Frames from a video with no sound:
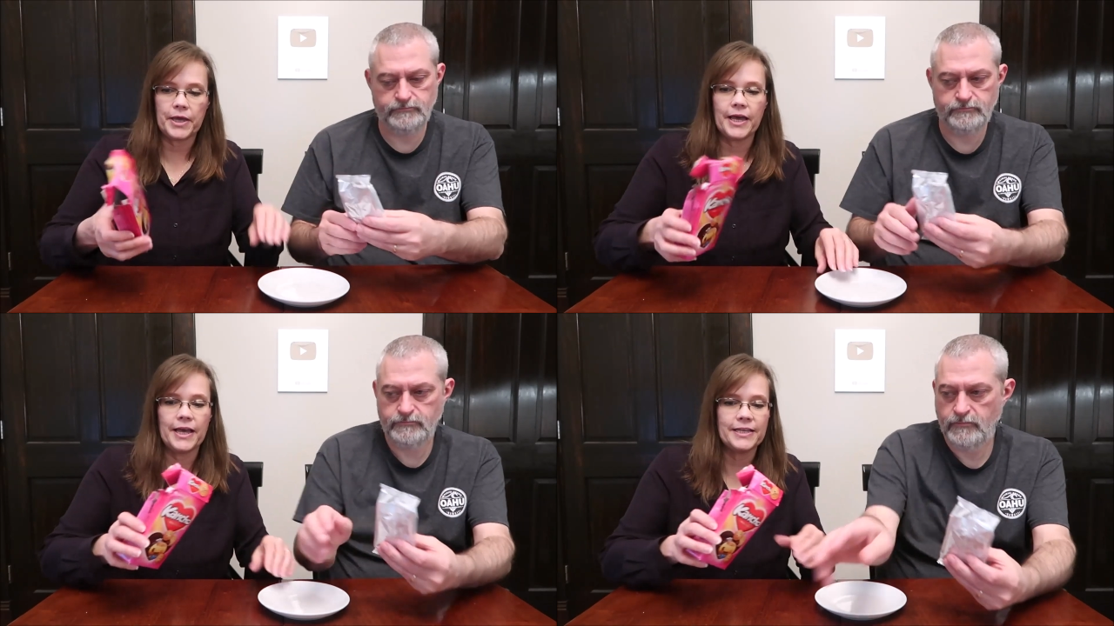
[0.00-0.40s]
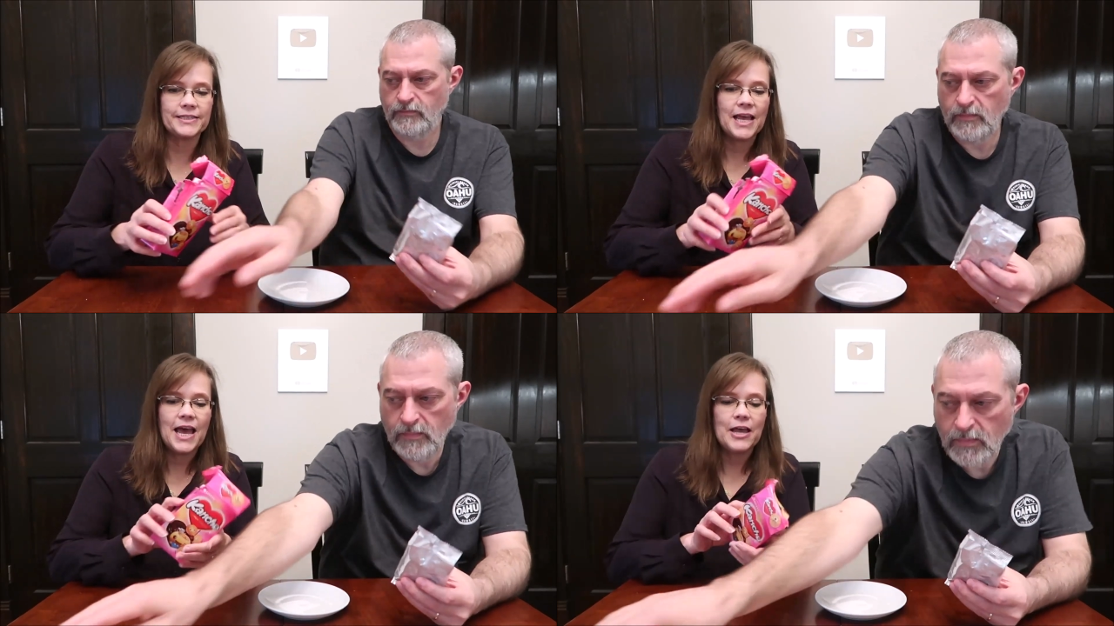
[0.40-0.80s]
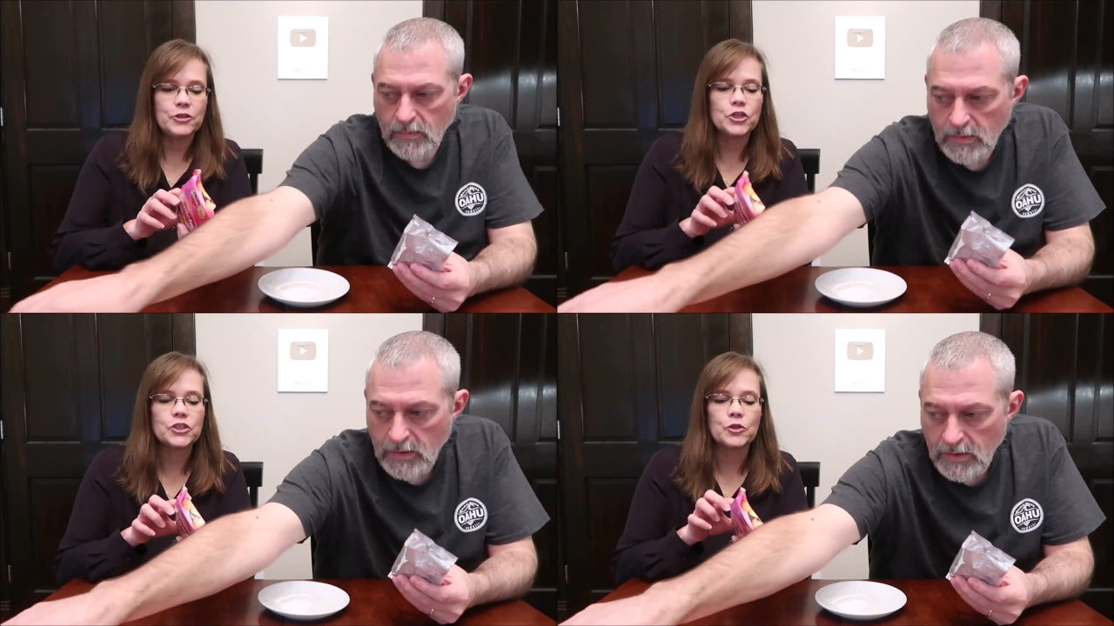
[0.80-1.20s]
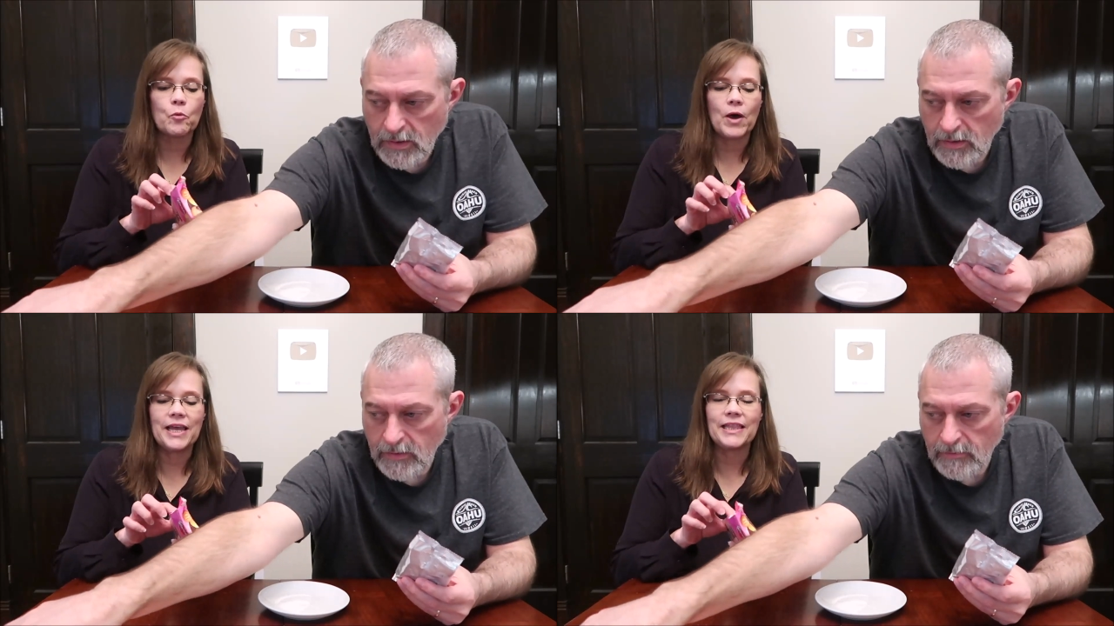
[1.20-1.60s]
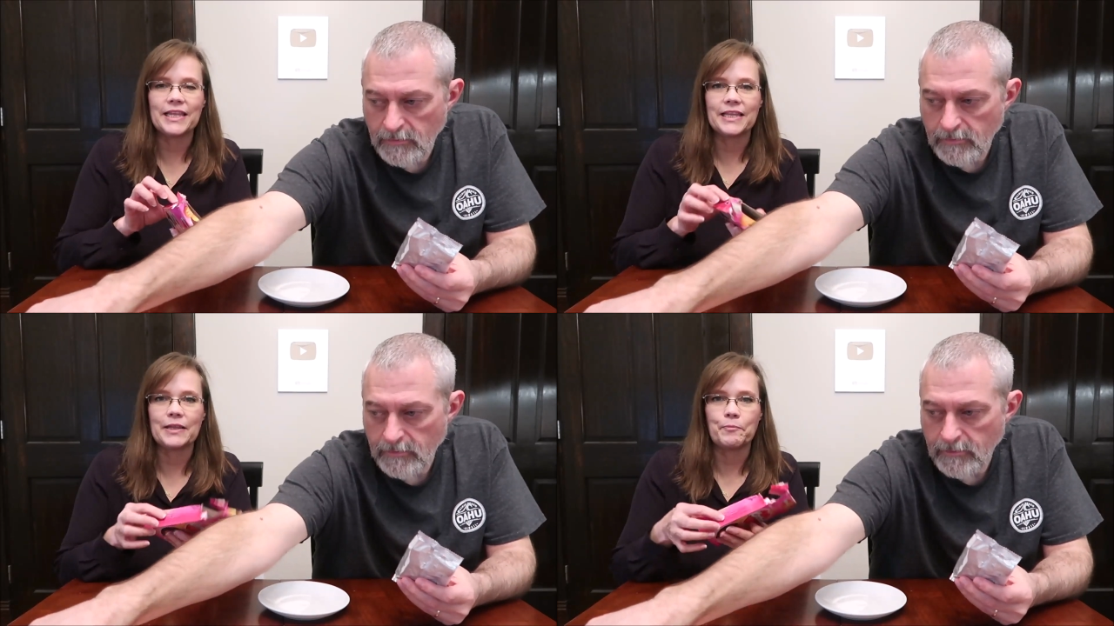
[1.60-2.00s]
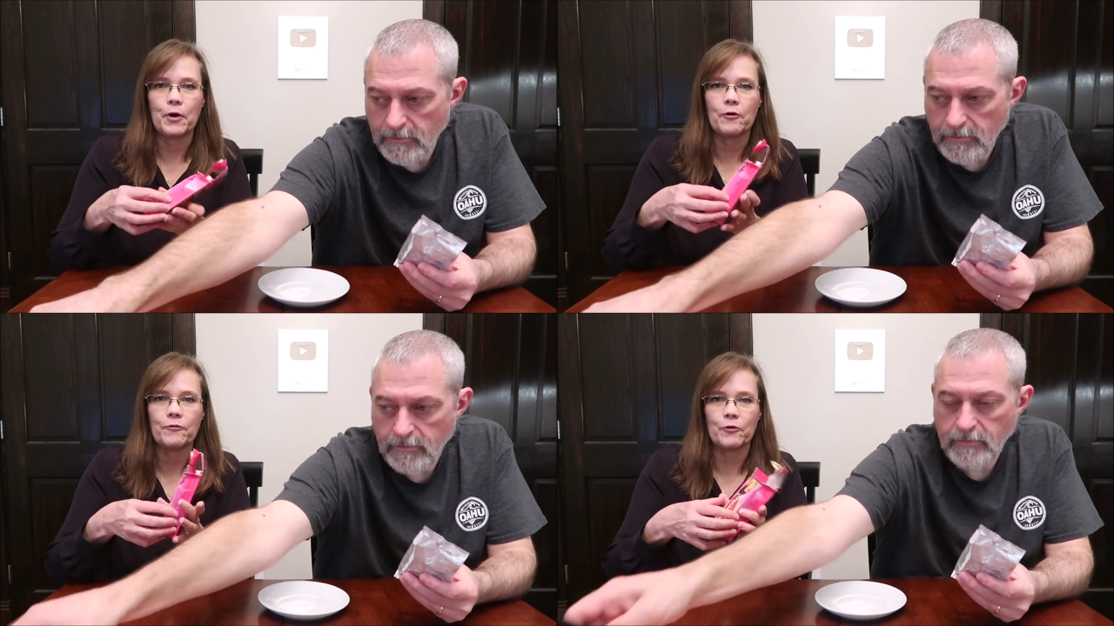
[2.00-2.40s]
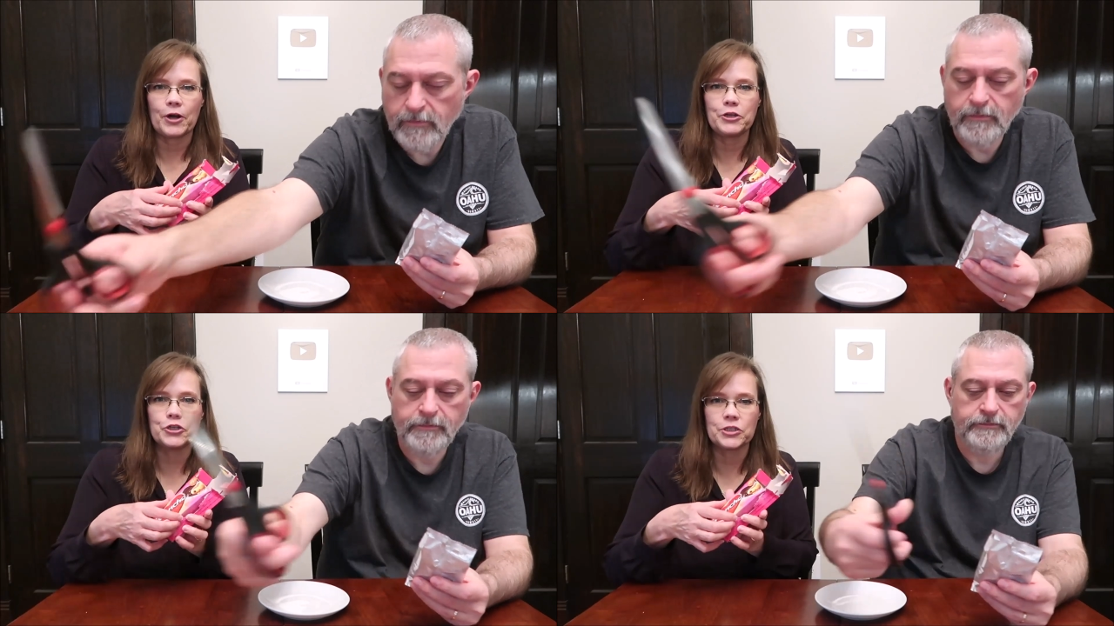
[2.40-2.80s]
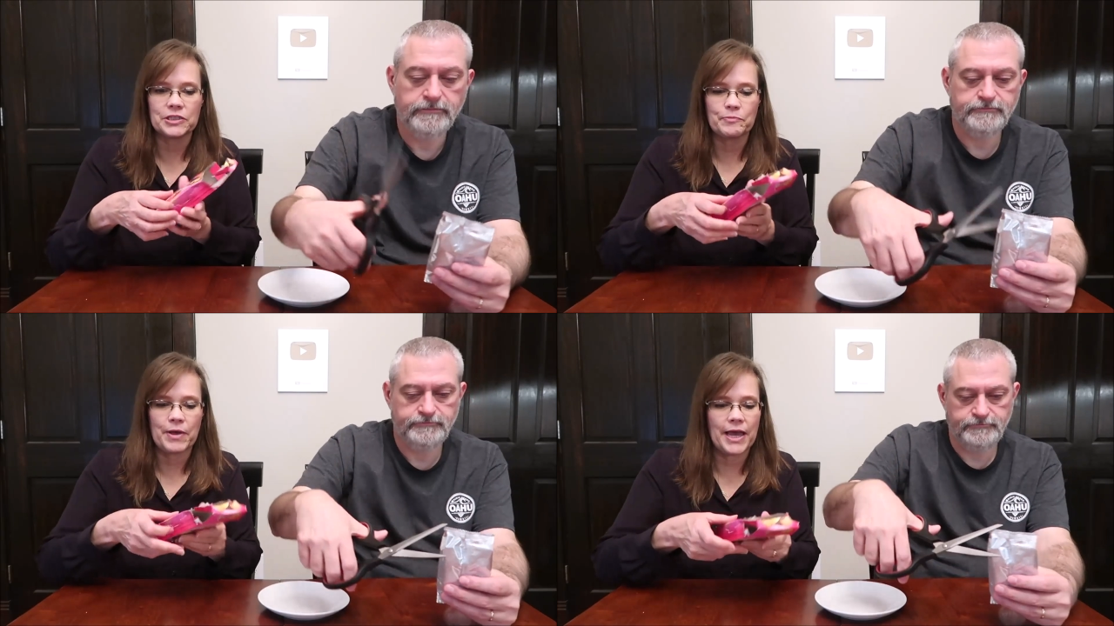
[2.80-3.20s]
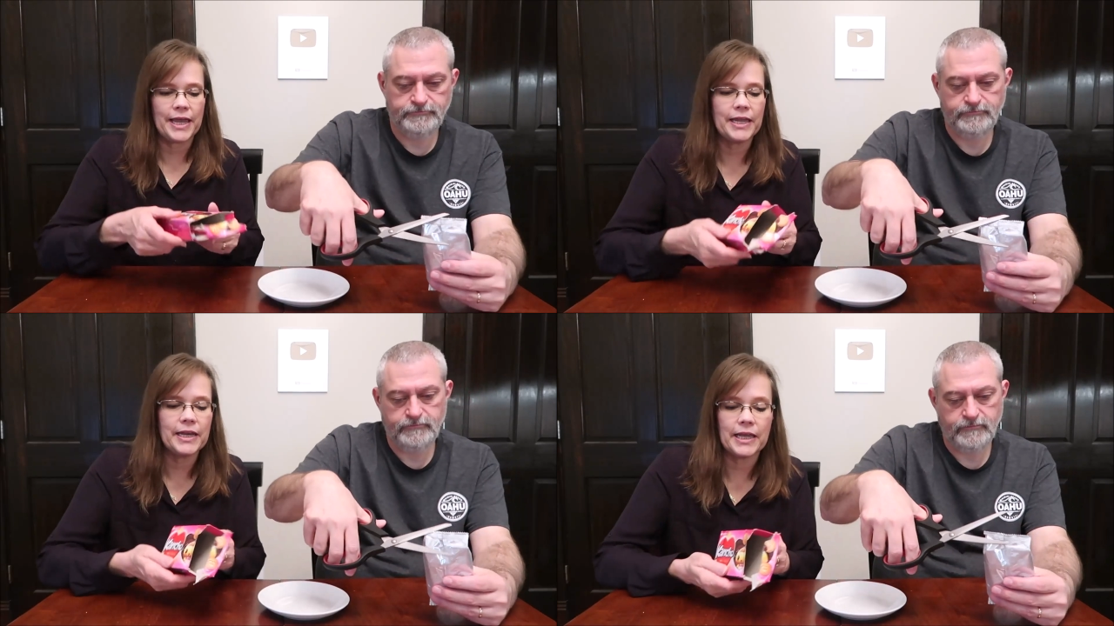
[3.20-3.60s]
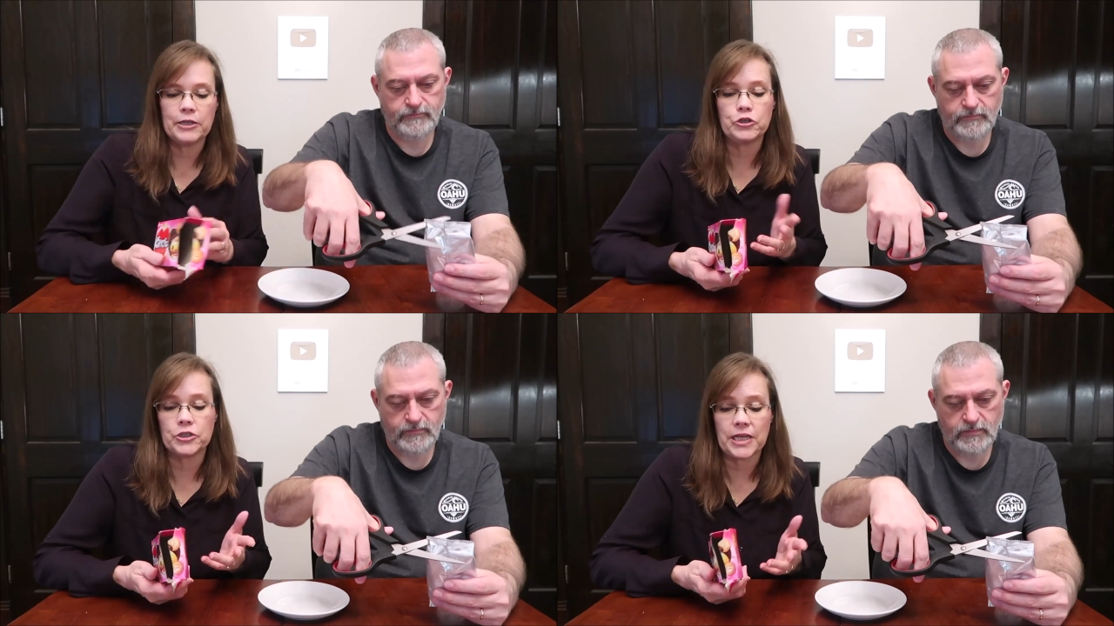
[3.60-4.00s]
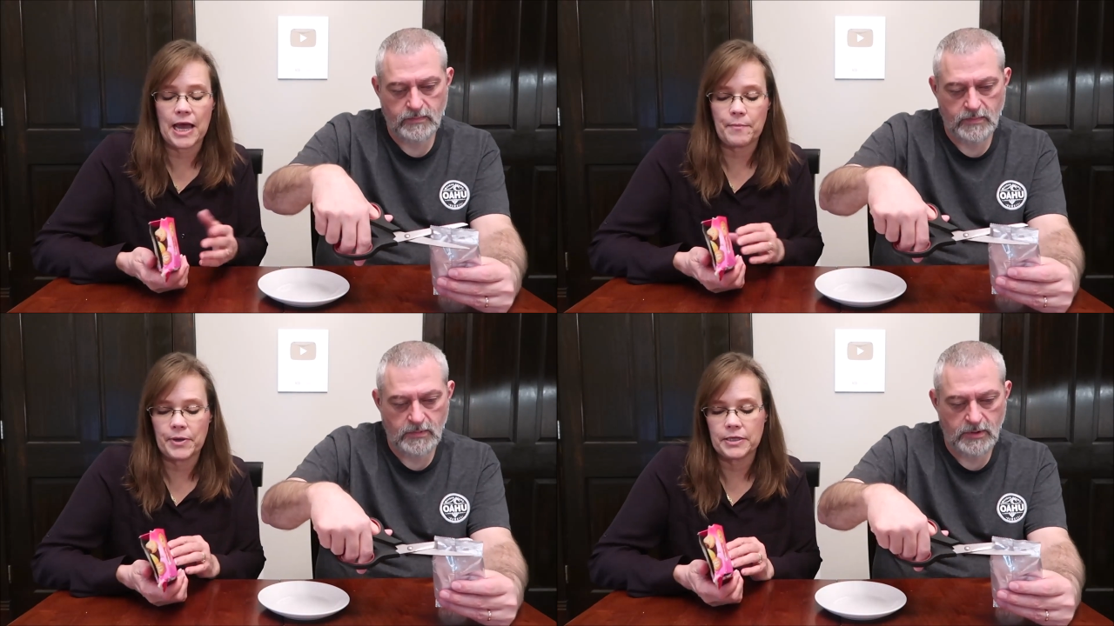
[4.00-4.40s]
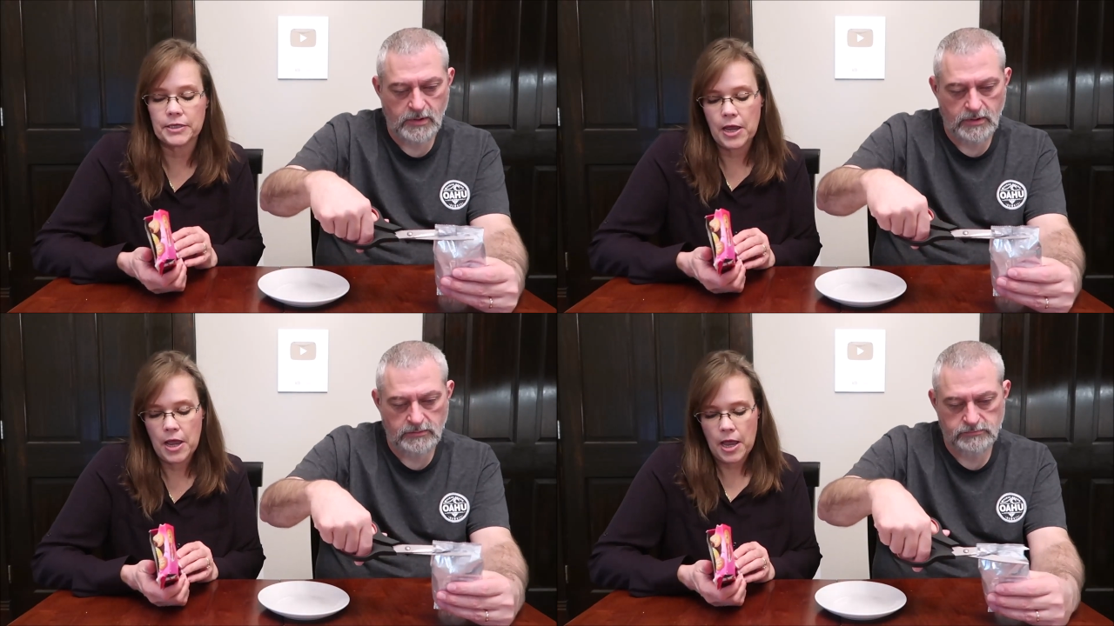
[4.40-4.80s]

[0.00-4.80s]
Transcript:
Speaker 1: because just the way that the perforations made, it just happened.